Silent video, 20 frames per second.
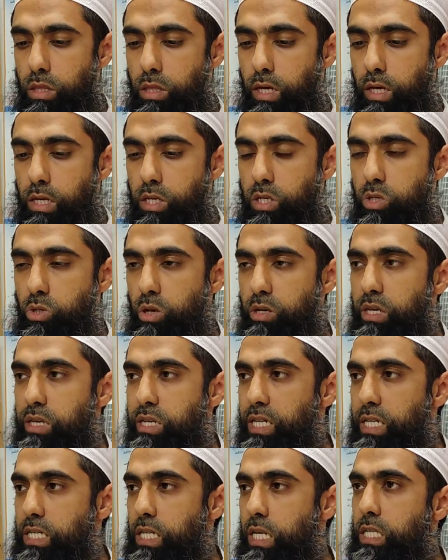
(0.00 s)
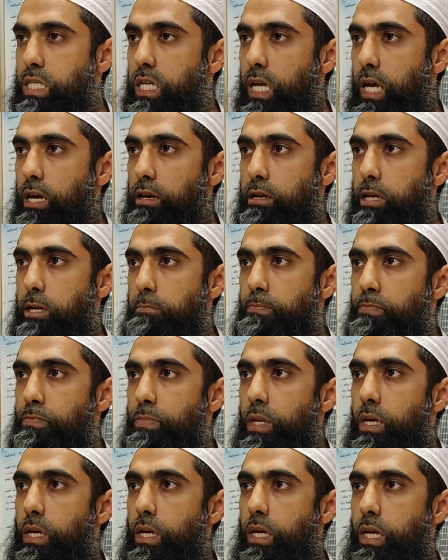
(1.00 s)
is not necessary.
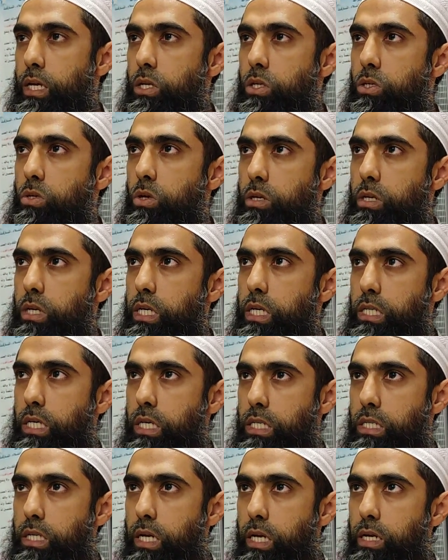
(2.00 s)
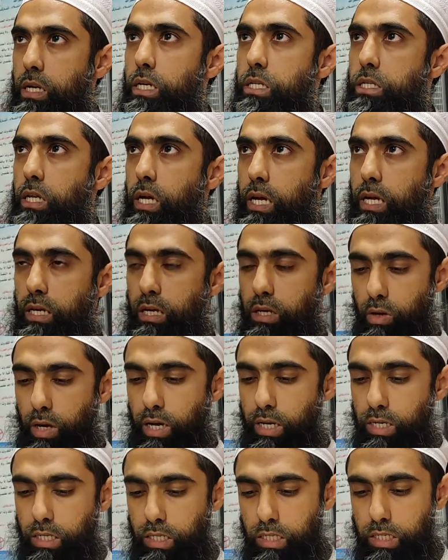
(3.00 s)
Yes,
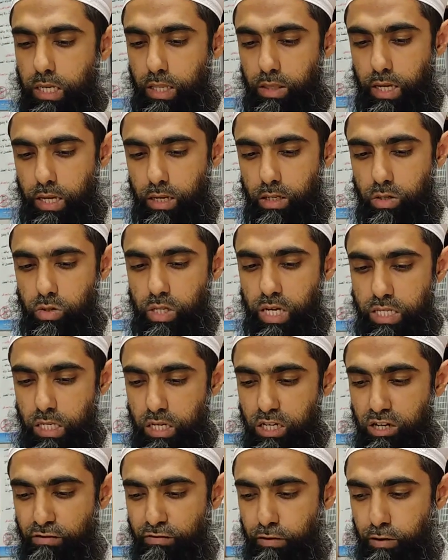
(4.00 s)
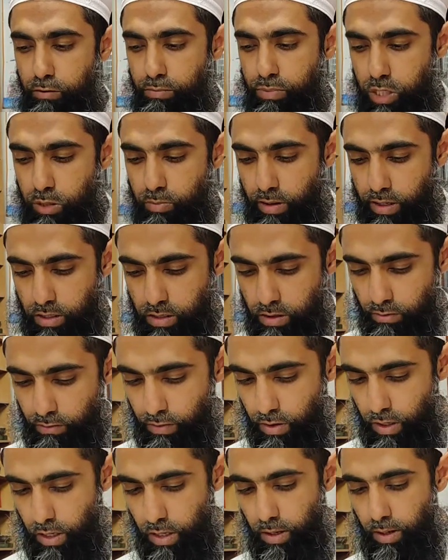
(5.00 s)
I understand that. But that's a different perspective,
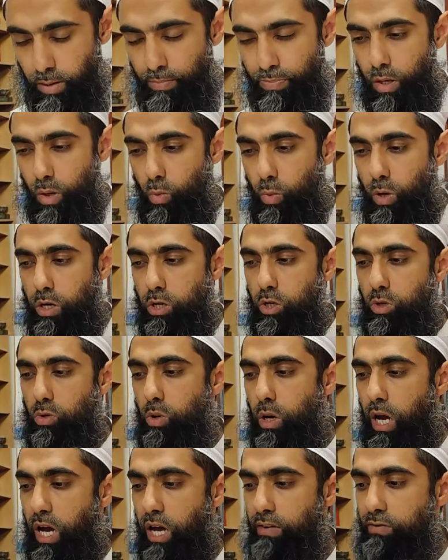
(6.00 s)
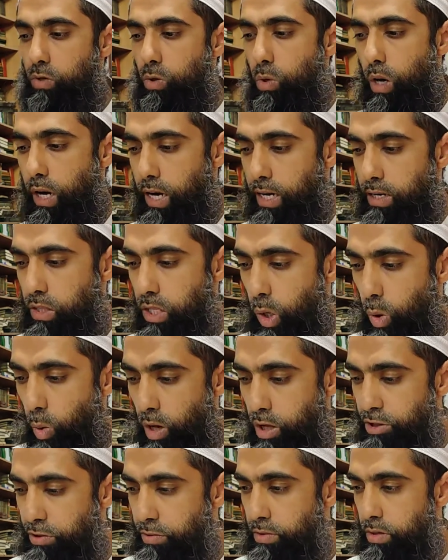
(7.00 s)
where you have to hide the
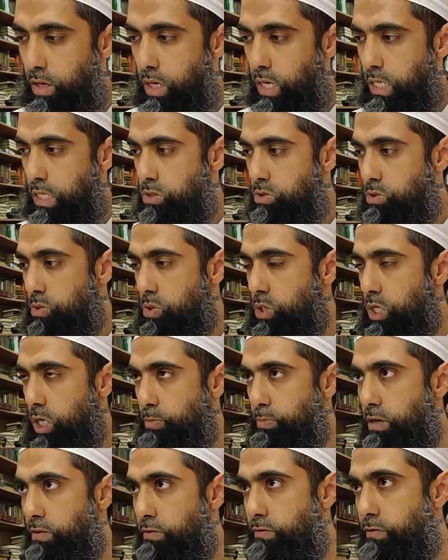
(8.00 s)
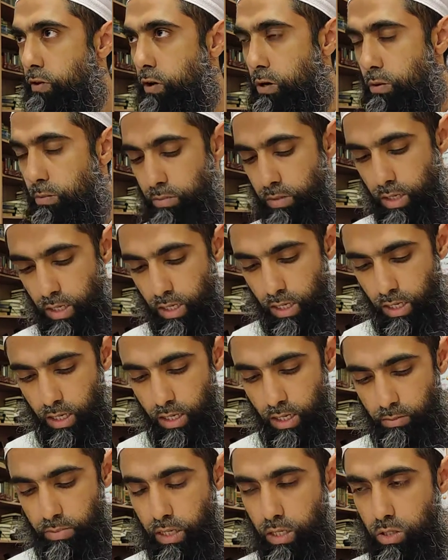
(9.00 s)
wealth to stop it from
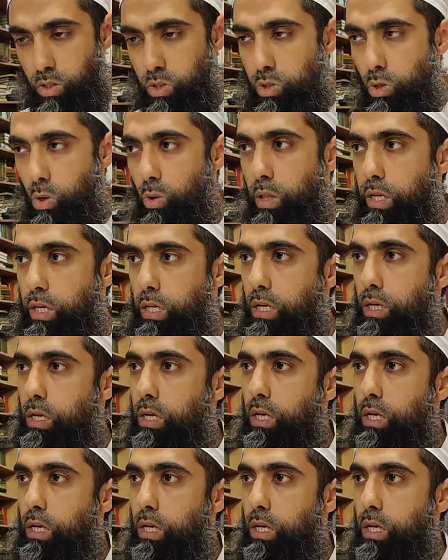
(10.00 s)
being stolen,